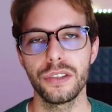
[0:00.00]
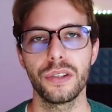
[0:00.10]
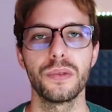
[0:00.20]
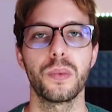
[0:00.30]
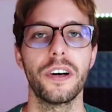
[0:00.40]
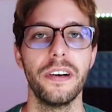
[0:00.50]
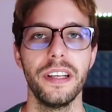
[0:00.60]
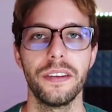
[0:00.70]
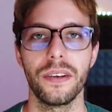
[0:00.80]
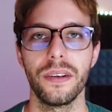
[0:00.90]
Don't worry
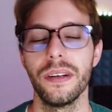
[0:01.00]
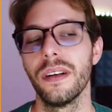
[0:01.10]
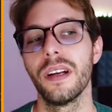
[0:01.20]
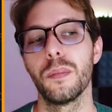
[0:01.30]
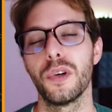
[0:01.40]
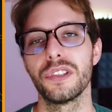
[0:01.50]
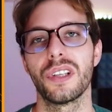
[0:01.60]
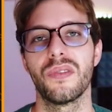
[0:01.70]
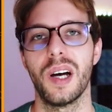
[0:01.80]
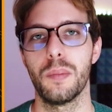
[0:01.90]
though, most
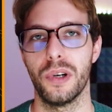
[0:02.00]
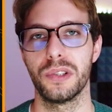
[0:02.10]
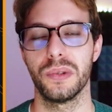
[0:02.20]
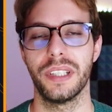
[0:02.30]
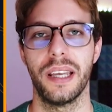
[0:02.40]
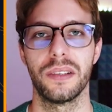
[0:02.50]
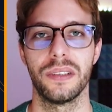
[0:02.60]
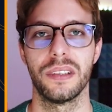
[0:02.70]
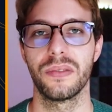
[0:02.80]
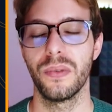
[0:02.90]
of our modules handle
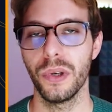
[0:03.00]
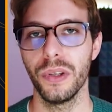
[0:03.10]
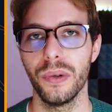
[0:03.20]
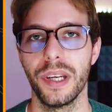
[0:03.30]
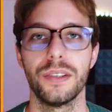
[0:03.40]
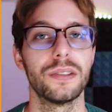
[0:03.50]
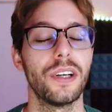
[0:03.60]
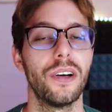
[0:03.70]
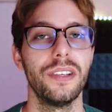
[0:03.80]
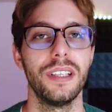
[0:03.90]
this for you, and you'll
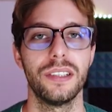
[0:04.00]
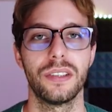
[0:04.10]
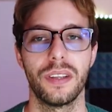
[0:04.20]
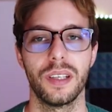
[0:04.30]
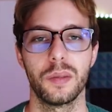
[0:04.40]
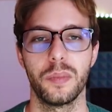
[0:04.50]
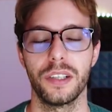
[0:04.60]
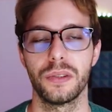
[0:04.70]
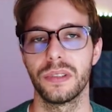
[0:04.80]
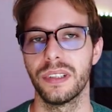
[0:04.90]
only need to think
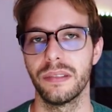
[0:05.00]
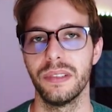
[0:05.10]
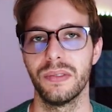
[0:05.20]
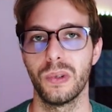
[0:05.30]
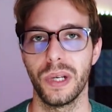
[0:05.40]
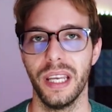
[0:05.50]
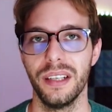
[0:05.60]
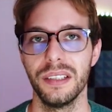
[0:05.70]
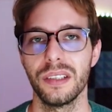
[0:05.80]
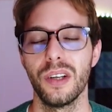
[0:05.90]
about your Sigv4
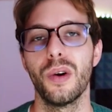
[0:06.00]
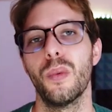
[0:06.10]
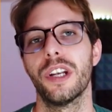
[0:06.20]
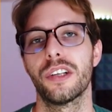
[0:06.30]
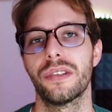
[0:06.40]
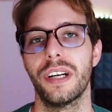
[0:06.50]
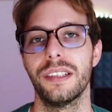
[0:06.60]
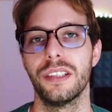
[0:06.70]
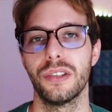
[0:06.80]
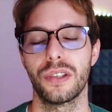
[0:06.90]
headers when
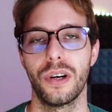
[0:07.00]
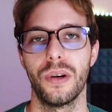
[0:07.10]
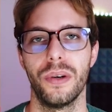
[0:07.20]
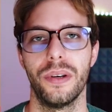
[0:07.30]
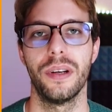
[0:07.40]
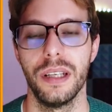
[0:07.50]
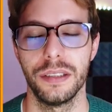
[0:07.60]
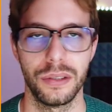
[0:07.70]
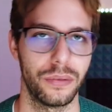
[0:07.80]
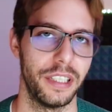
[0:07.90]
creating your own
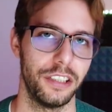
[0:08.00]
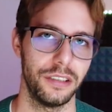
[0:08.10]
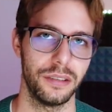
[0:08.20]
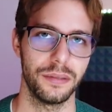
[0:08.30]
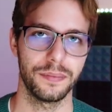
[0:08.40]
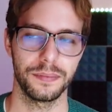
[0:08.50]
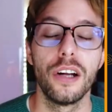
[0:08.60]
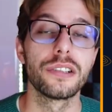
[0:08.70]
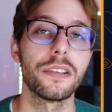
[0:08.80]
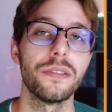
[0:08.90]
integrations.
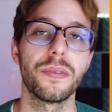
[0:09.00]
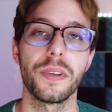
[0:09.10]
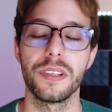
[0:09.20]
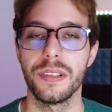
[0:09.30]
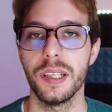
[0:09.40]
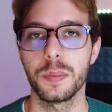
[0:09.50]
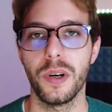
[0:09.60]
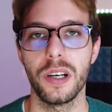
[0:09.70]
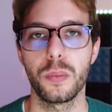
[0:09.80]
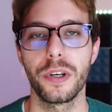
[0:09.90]
So for this next
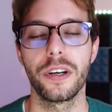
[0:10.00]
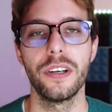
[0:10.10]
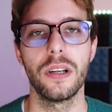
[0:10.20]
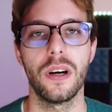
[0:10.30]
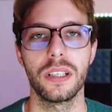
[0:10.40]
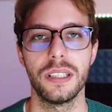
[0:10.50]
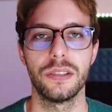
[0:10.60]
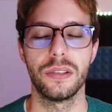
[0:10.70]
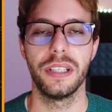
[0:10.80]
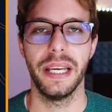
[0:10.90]
part, we're going to log
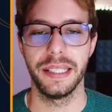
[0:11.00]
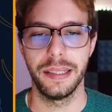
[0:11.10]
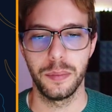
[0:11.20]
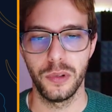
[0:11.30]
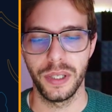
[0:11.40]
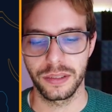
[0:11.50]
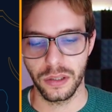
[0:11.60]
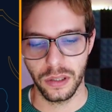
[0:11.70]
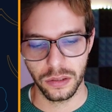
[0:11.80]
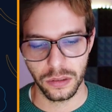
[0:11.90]
into the AWS
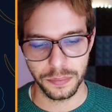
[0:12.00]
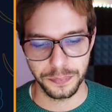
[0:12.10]
console.